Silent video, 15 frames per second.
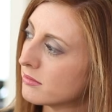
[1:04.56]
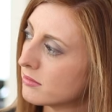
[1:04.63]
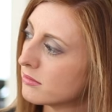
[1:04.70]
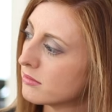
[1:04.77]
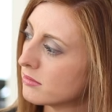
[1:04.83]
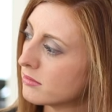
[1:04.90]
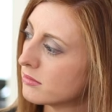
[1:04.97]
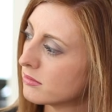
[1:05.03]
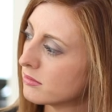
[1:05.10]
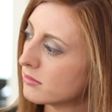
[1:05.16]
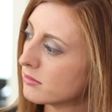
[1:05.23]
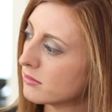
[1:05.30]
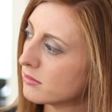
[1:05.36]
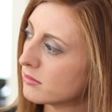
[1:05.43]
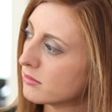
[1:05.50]

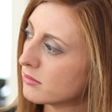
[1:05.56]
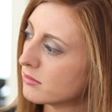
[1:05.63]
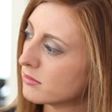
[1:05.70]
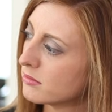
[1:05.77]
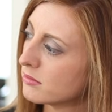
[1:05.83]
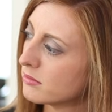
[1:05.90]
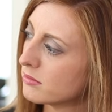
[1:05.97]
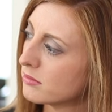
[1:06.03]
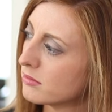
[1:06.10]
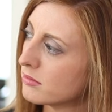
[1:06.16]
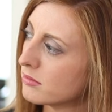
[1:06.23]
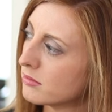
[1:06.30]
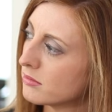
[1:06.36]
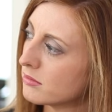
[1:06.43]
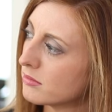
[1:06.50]

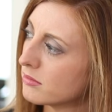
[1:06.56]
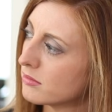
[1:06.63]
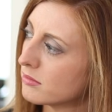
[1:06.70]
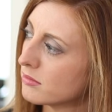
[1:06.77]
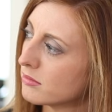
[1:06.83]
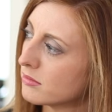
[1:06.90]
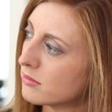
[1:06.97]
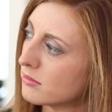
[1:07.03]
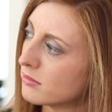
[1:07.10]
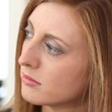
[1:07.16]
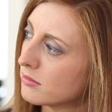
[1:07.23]
(silent)